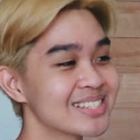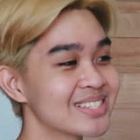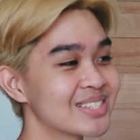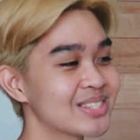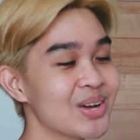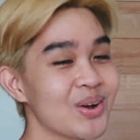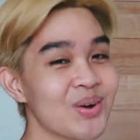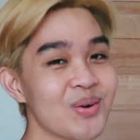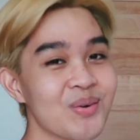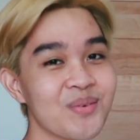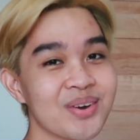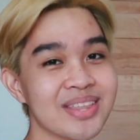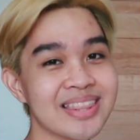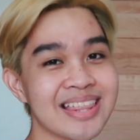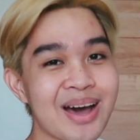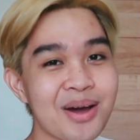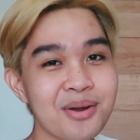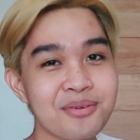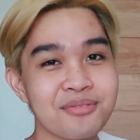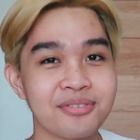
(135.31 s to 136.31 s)
So
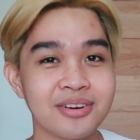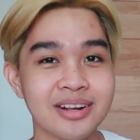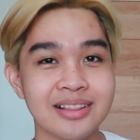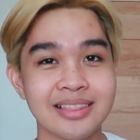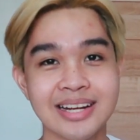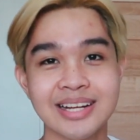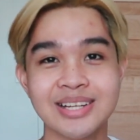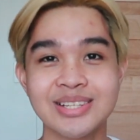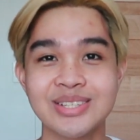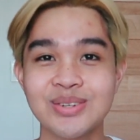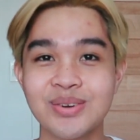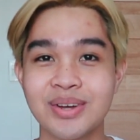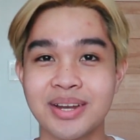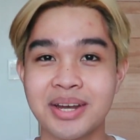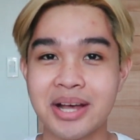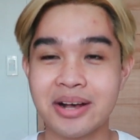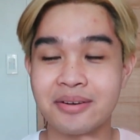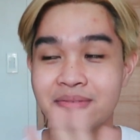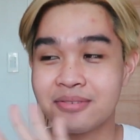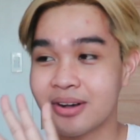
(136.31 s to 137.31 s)
without further ado,
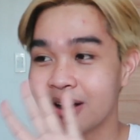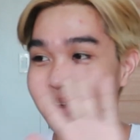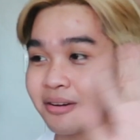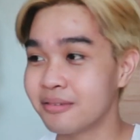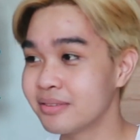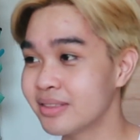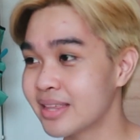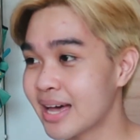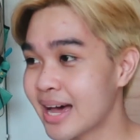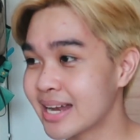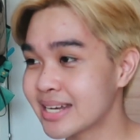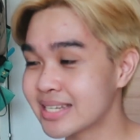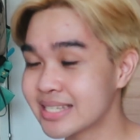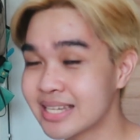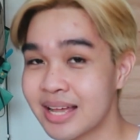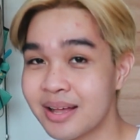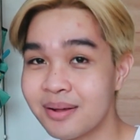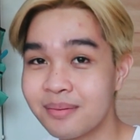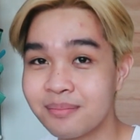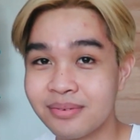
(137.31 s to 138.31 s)
enough of that
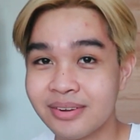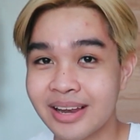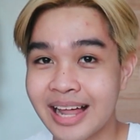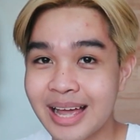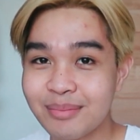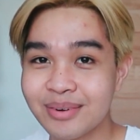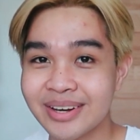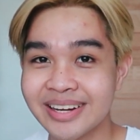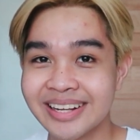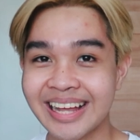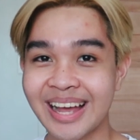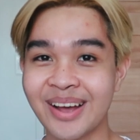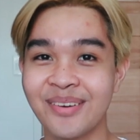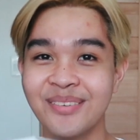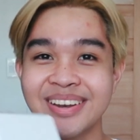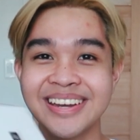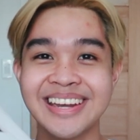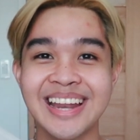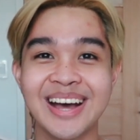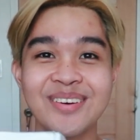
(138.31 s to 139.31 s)
blabbering,
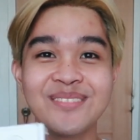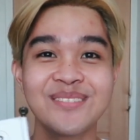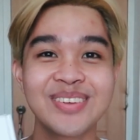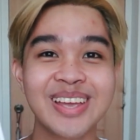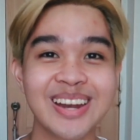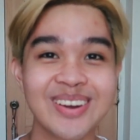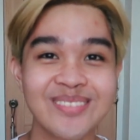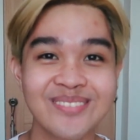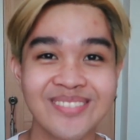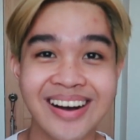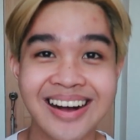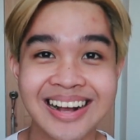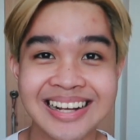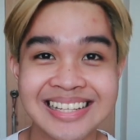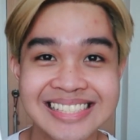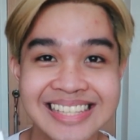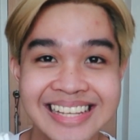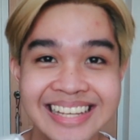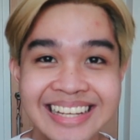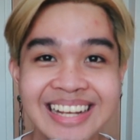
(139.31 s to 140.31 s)
I would now be
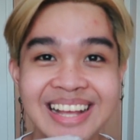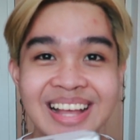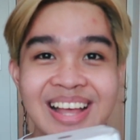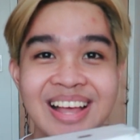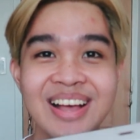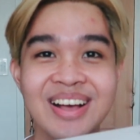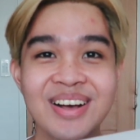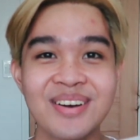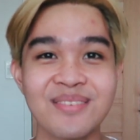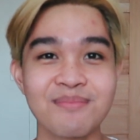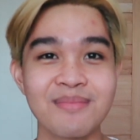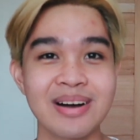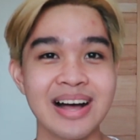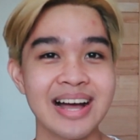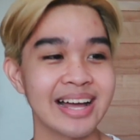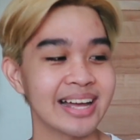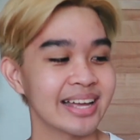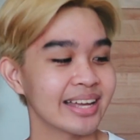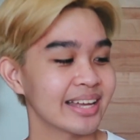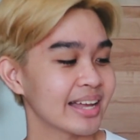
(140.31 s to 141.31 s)
unboxing
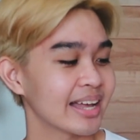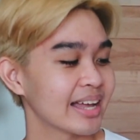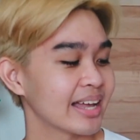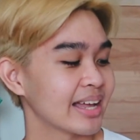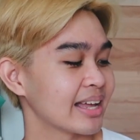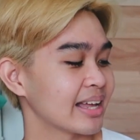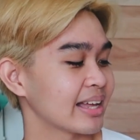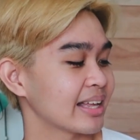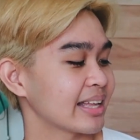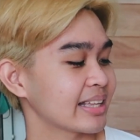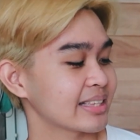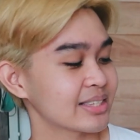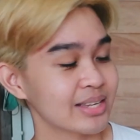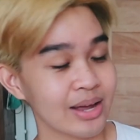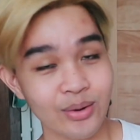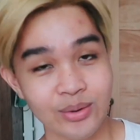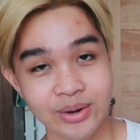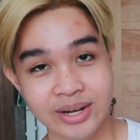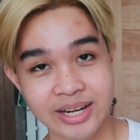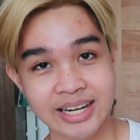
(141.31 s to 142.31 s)
my
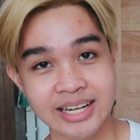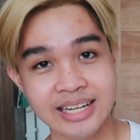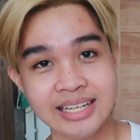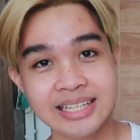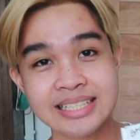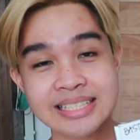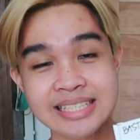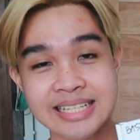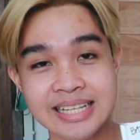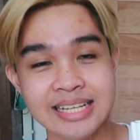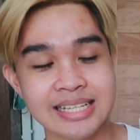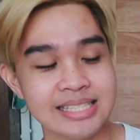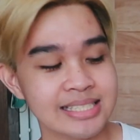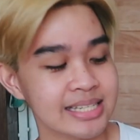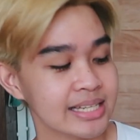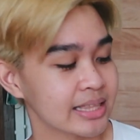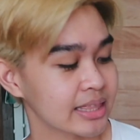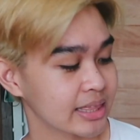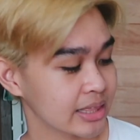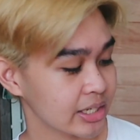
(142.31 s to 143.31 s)
Tonor
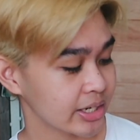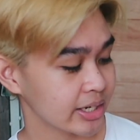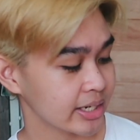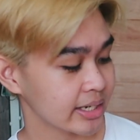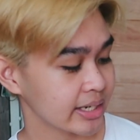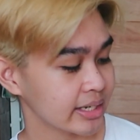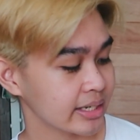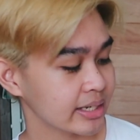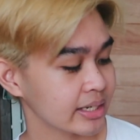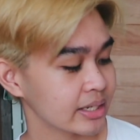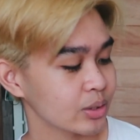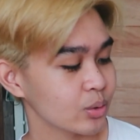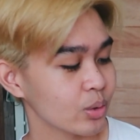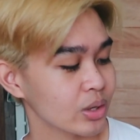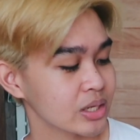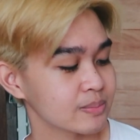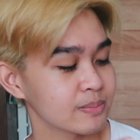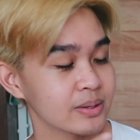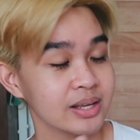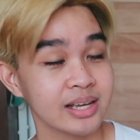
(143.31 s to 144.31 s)
TC30
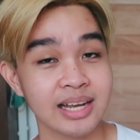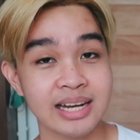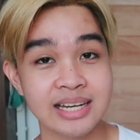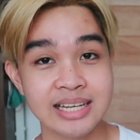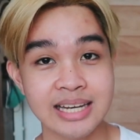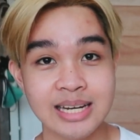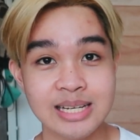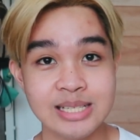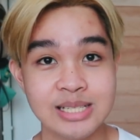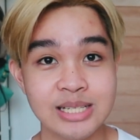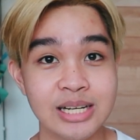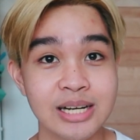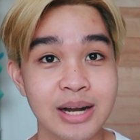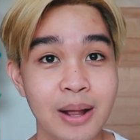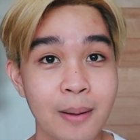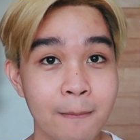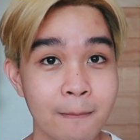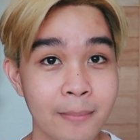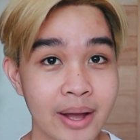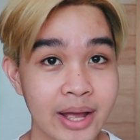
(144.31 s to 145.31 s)
USB
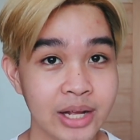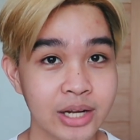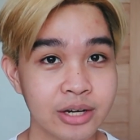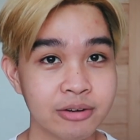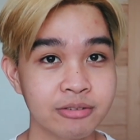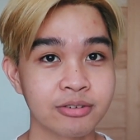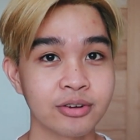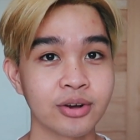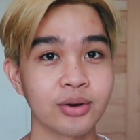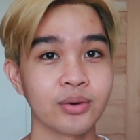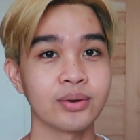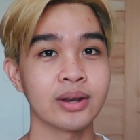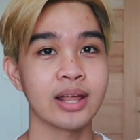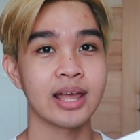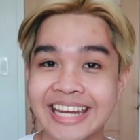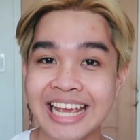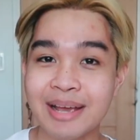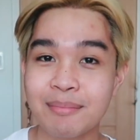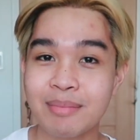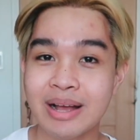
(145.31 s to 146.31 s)
condenser microphone.
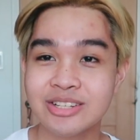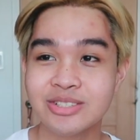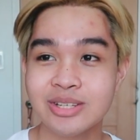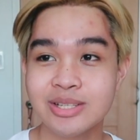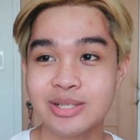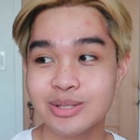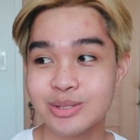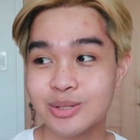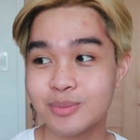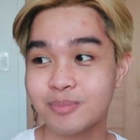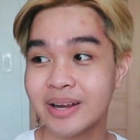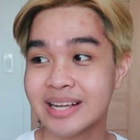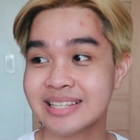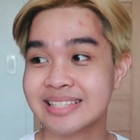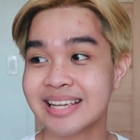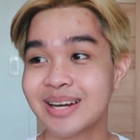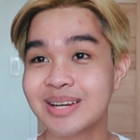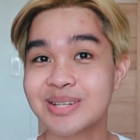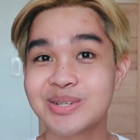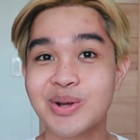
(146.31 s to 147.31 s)
Yeah, I'm actually just super
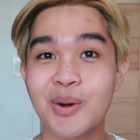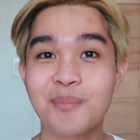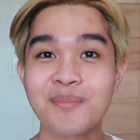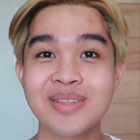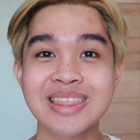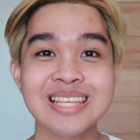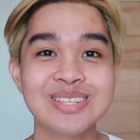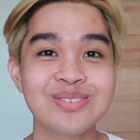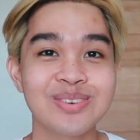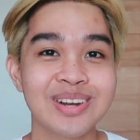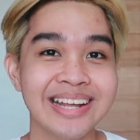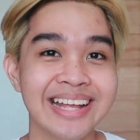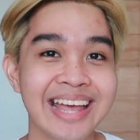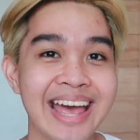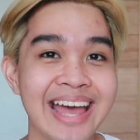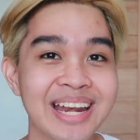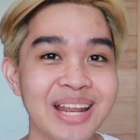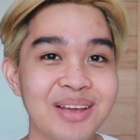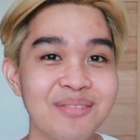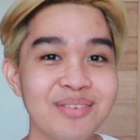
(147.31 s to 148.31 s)
excited to open this one
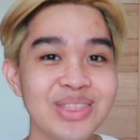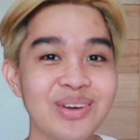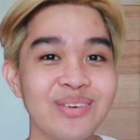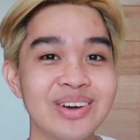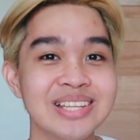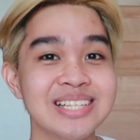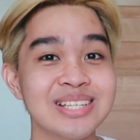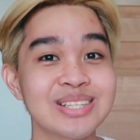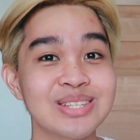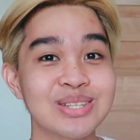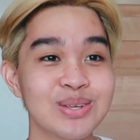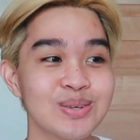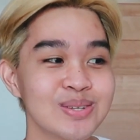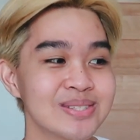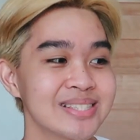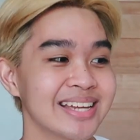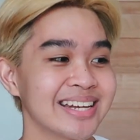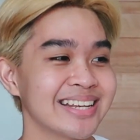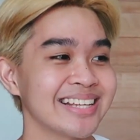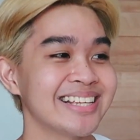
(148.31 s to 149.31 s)
again, even though I just
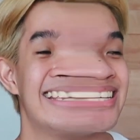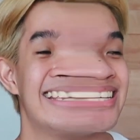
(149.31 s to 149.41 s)
used it